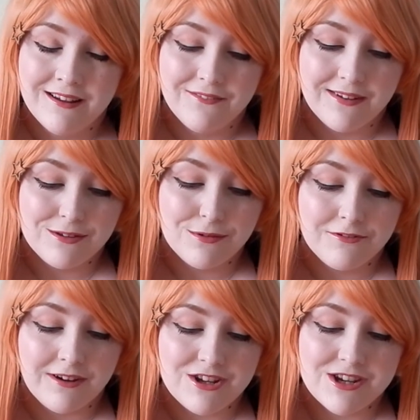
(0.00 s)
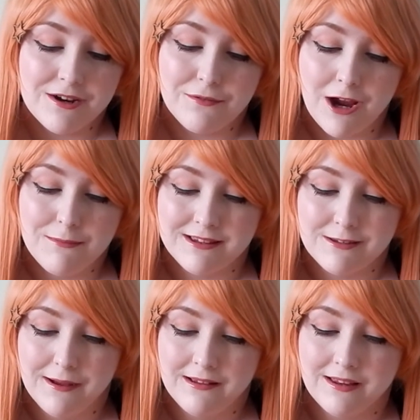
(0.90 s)
This refreshing aroma
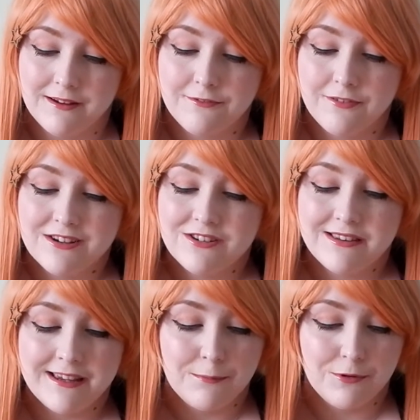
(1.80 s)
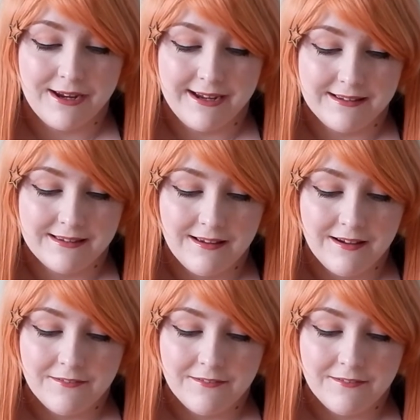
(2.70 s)
smells like fresh sea breeze,